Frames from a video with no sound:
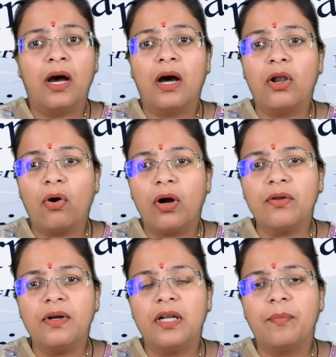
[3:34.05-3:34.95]
A lot
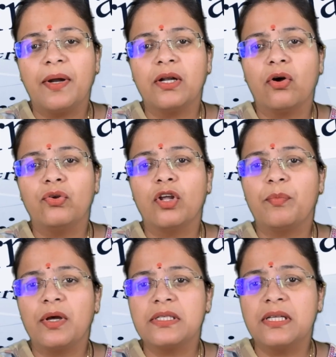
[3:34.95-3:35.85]
will depend on your
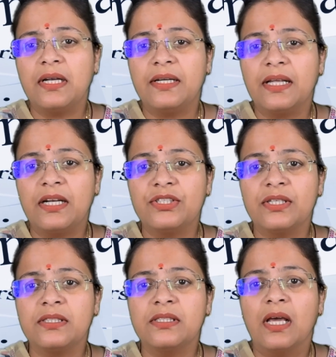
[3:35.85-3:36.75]
personal
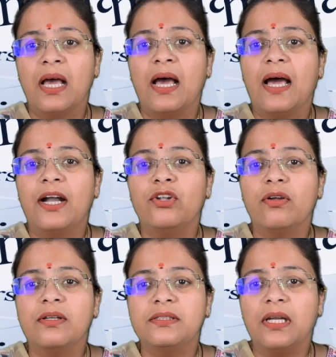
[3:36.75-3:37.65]
intelligence and your
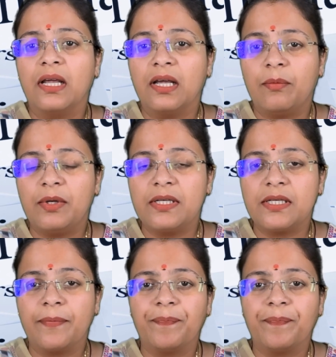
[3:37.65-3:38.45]
risk taking ability.